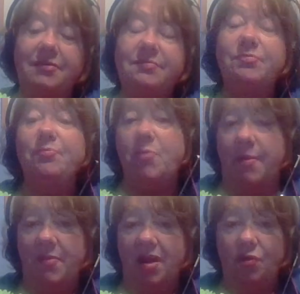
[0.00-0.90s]

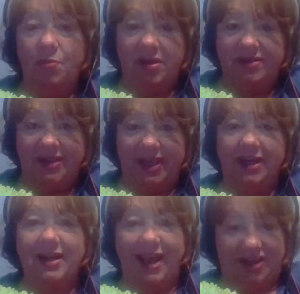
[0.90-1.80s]
One might almost think
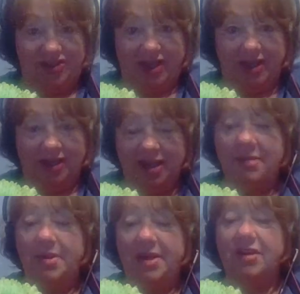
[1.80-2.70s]
clashing,
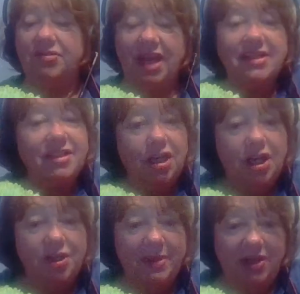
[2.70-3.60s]
but it creates a
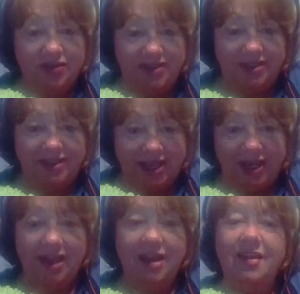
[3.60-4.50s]

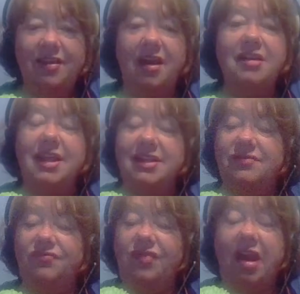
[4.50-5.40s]
luminosity that
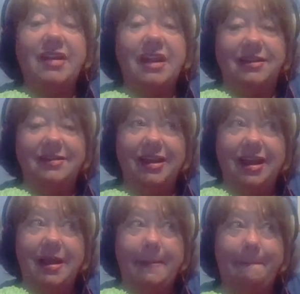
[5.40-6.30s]
is very
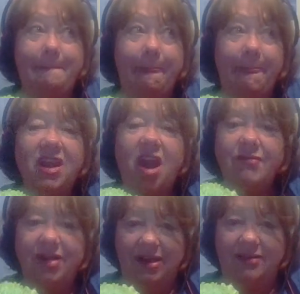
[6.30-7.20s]

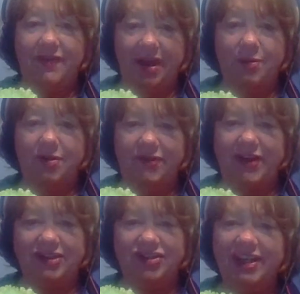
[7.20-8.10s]
current in flower
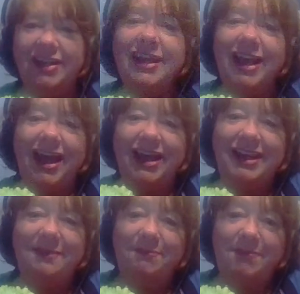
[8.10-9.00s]
arranging, and
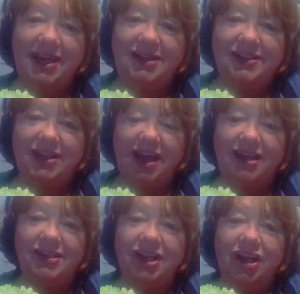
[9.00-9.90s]
it means
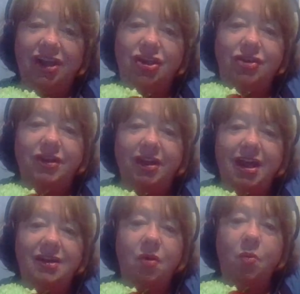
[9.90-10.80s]
that you
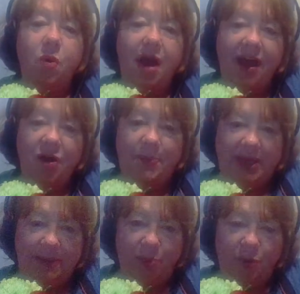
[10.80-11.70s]
can wow
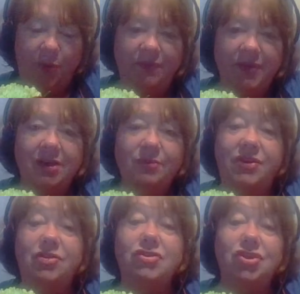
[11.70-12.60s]
people with
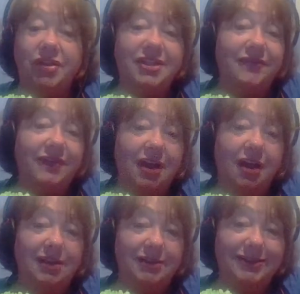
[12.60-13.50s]
your choice of
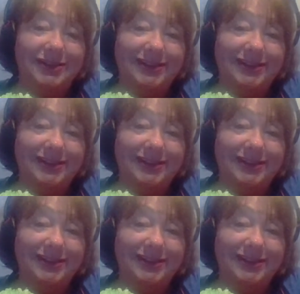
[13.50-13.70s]
colours